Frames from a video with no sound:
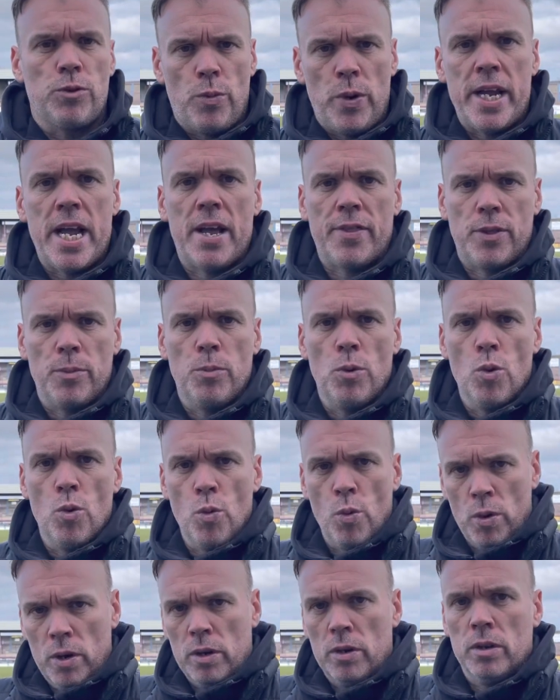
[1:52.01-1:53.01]
We had the ball,
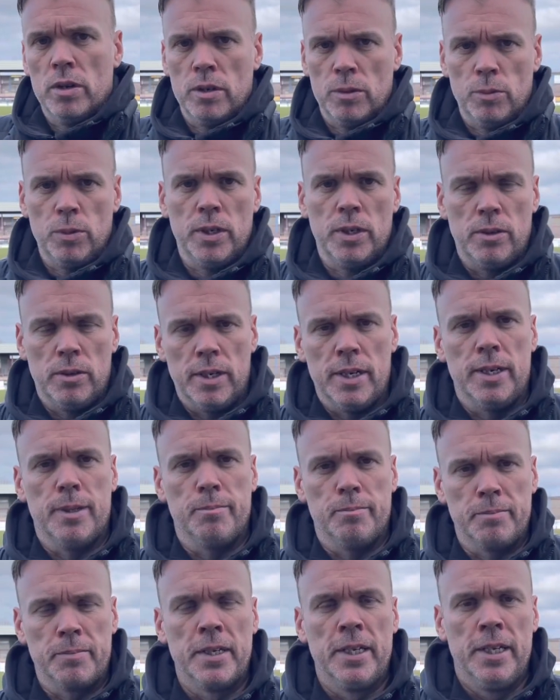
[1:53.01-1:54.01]
we're
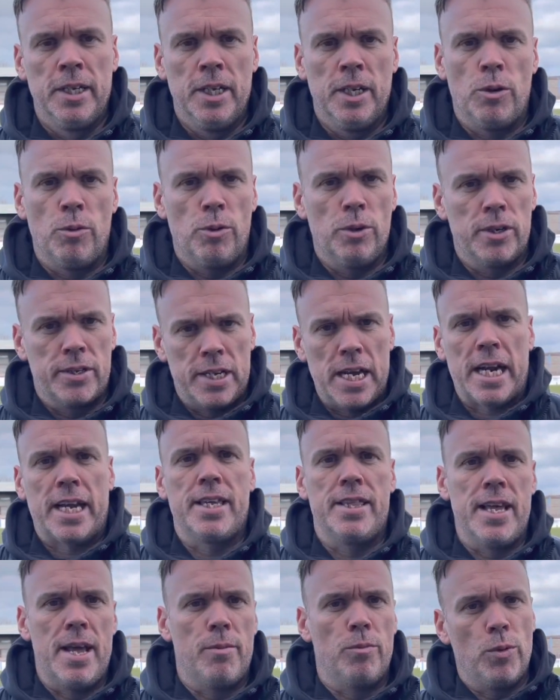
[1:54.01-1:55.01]

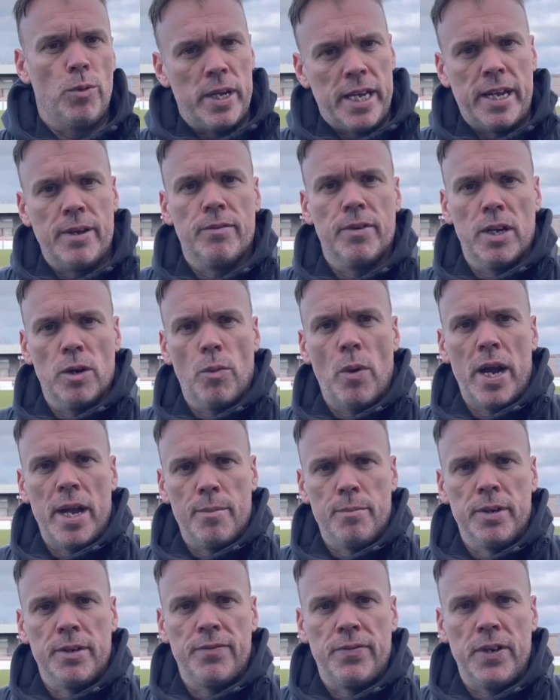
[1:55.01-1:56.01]
attacking them. We give it away in
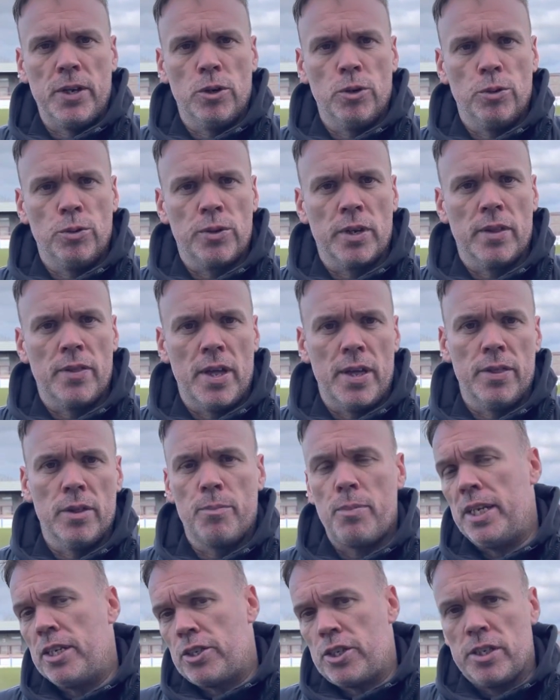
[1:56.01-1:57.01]
midfield and then the
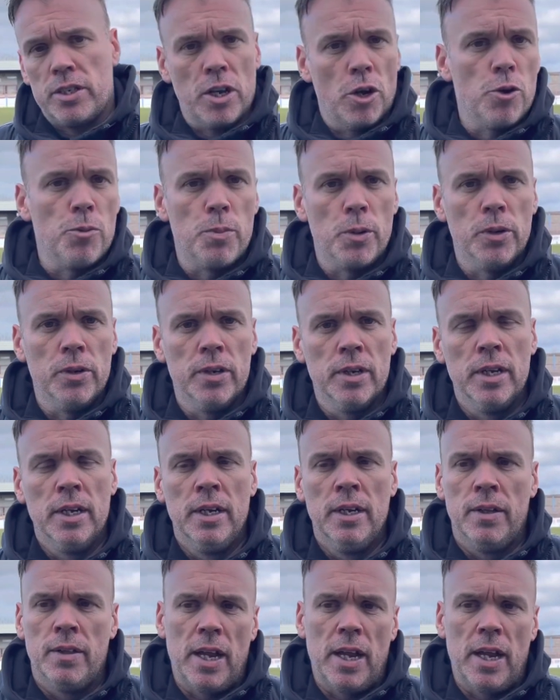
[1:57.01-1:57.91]
pitch is open.